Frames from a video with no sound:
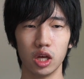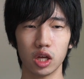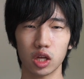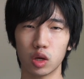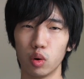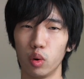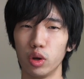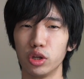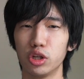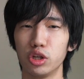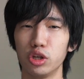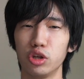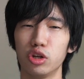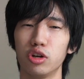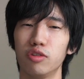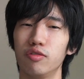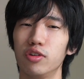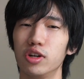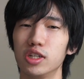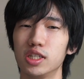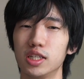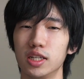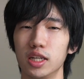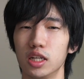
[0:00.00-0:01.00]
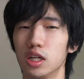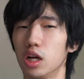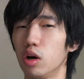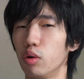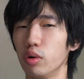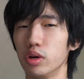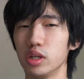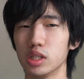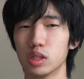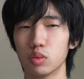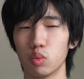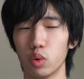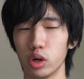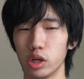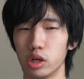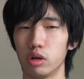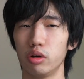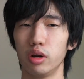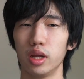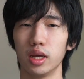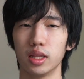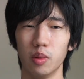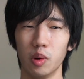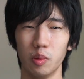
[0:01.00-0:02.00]
going to university and always
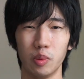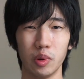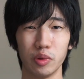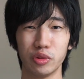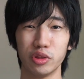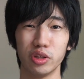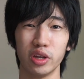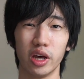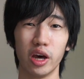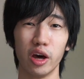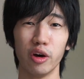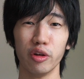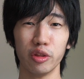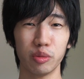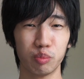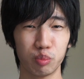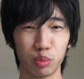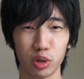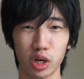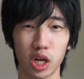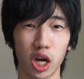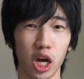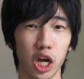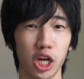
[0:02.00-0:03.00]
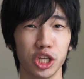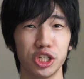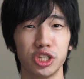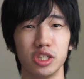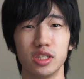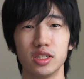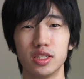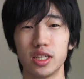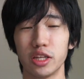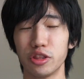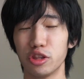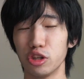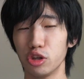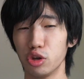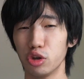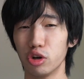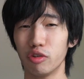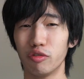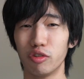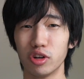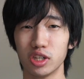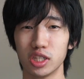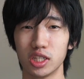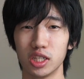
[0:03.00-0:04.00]
wondering about the health precautions that the
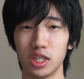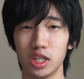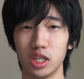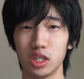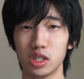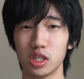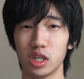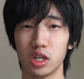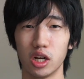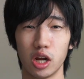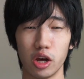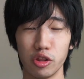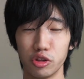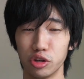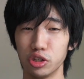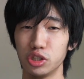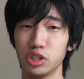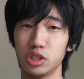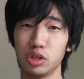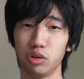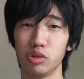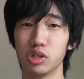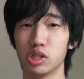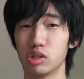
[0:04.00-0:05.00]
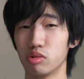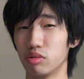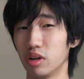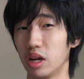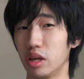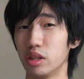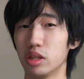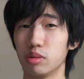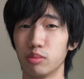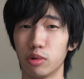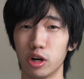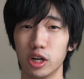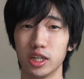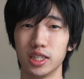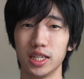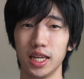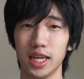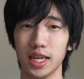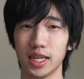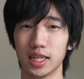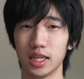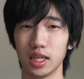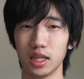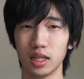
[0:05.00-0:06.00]
universities and other students around them are
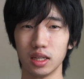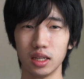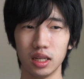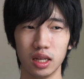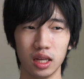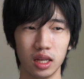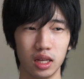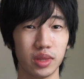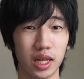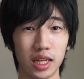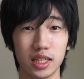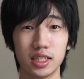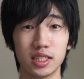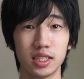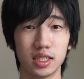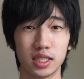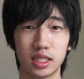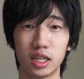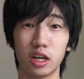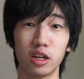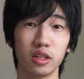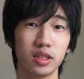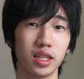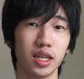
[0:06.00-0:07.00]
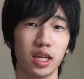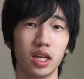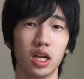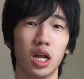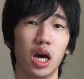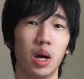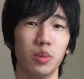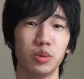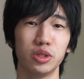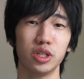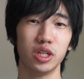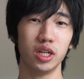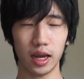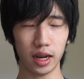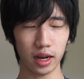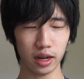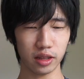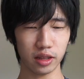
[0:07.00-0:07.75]
taking, that's certainly an option. And